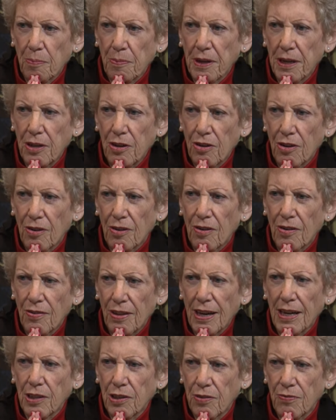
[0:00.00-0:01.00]
Peter.
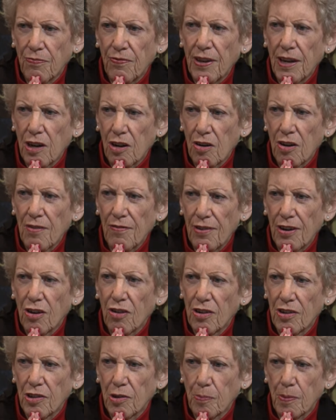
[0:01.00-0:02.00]
That's, That's right. very,
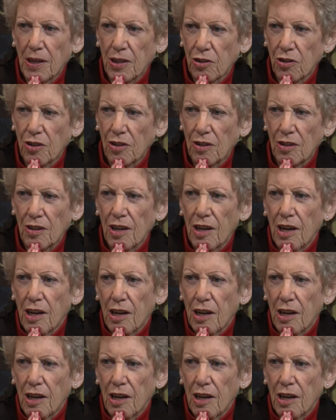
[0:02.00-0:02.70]
very special.